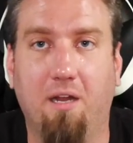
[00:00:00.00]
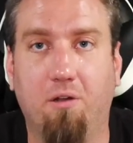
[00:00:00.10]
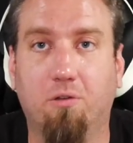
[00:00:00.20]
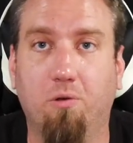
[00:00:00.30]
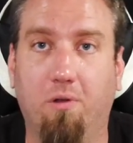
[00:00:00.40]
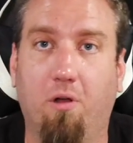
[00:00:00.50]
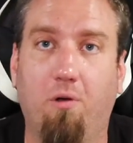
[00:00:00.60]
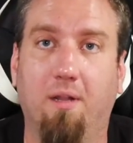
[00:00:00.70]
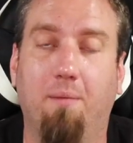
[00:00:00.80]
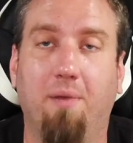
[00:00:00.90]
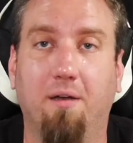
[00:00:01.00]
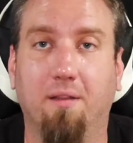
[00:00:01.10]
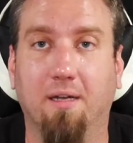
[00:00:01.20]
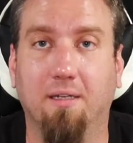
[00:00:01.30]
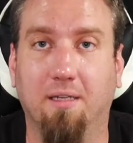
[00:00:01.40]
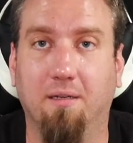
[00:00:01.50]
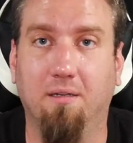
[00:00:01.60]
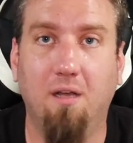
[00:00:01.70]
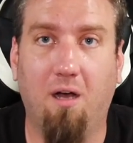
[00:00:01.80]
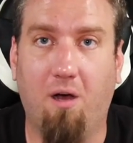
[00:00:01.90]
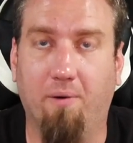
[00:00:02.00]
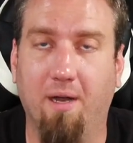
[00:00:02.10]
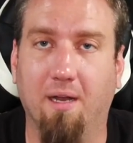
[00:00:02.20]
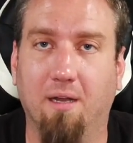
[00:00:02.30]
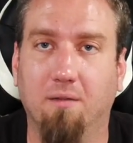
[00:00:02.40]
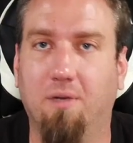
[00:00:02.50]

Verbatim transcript: it'll cool a whole lot better than it did already.